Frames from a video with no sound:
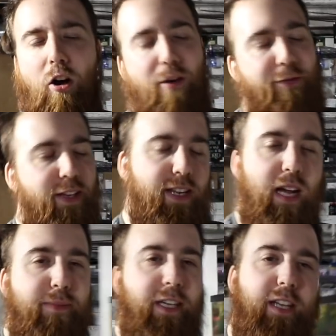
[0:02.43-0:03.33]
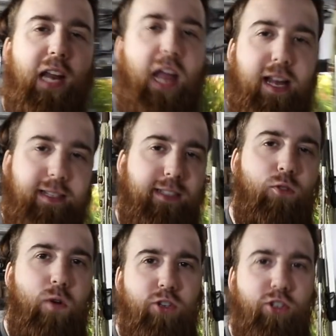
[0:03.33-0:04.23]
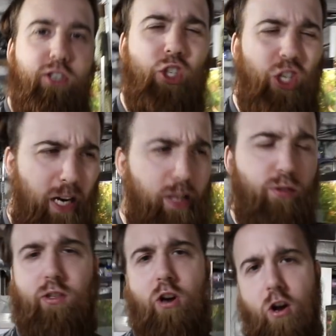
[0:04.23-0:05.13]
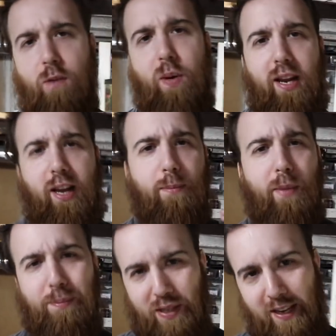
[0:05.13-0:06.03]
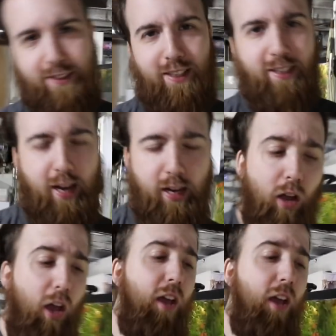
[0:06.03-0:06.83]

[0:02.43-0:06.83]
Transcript: Oftentimes I get asked the question, should I use carbon in my planted tank?